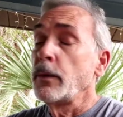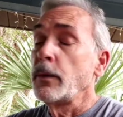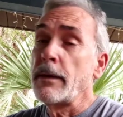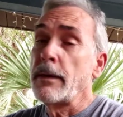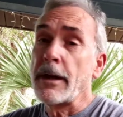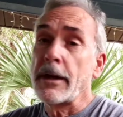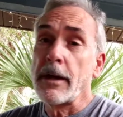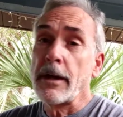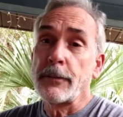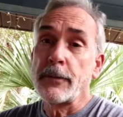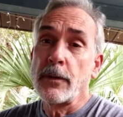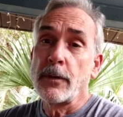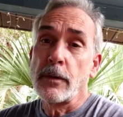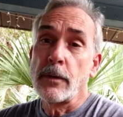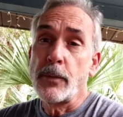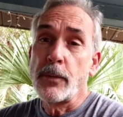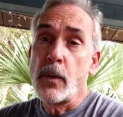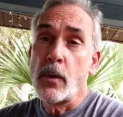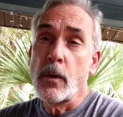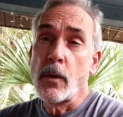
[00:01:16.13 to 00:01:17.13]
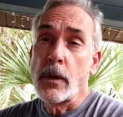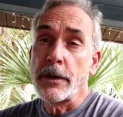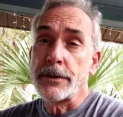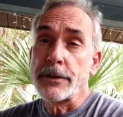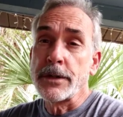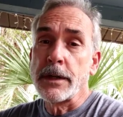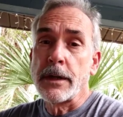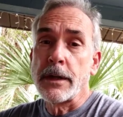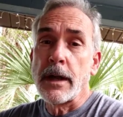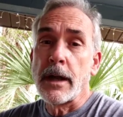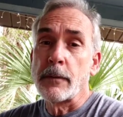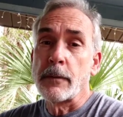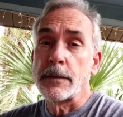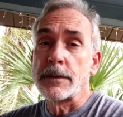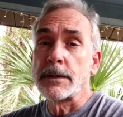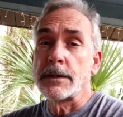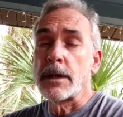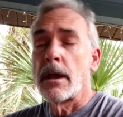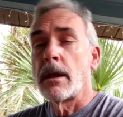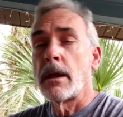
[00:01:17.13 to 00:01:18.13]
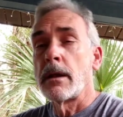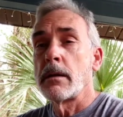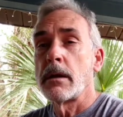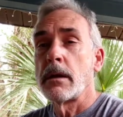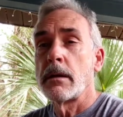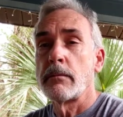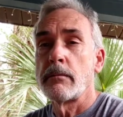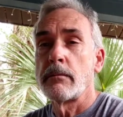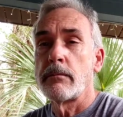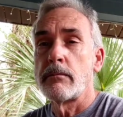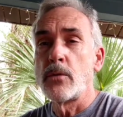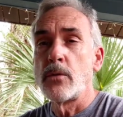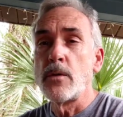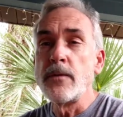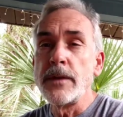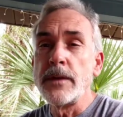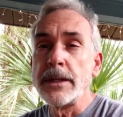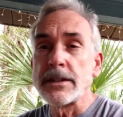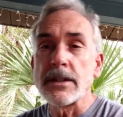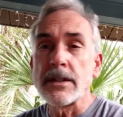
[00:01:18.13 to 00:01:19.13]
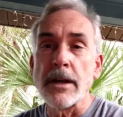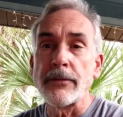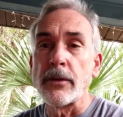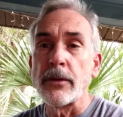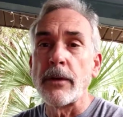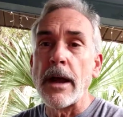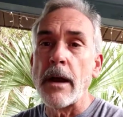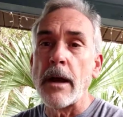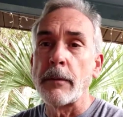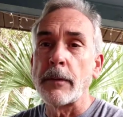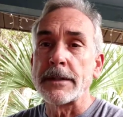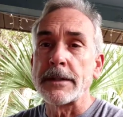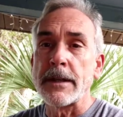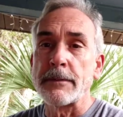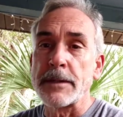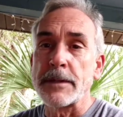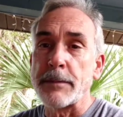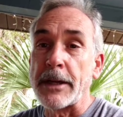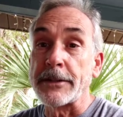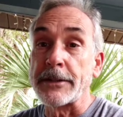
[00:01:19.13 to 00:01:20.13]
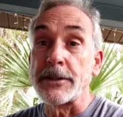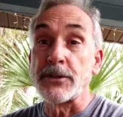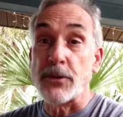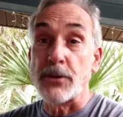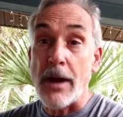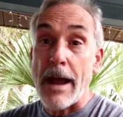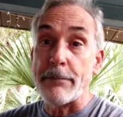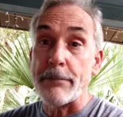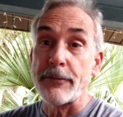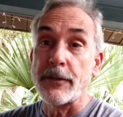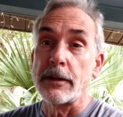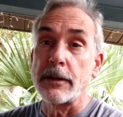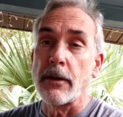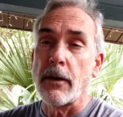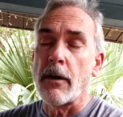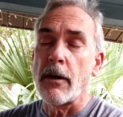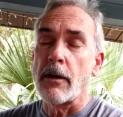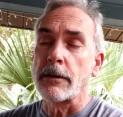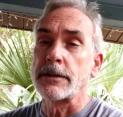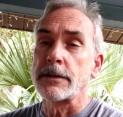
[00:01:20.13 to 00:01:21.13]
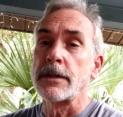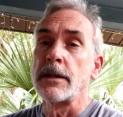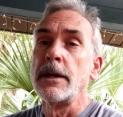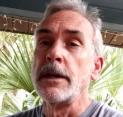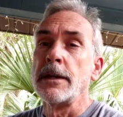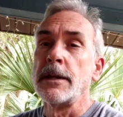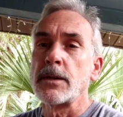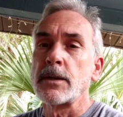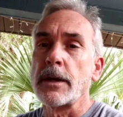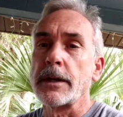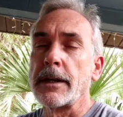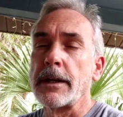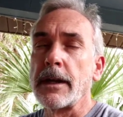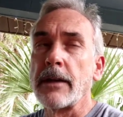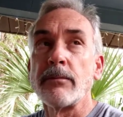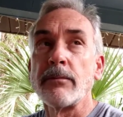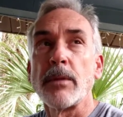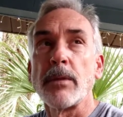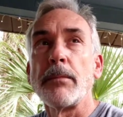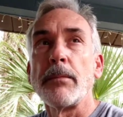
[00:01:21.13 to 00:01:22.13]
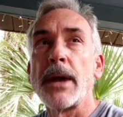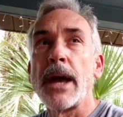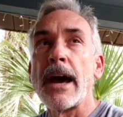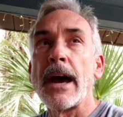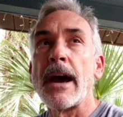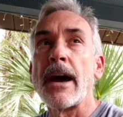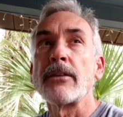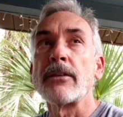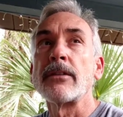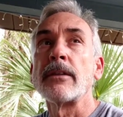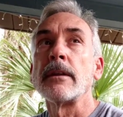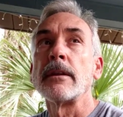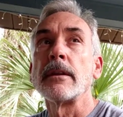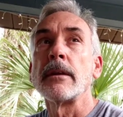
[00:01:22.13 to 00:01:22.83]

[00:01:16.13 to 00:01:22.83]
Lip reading: we get back up to the porch, and I was moving stuff around because I was about to trap the dogs so I could give them a bath.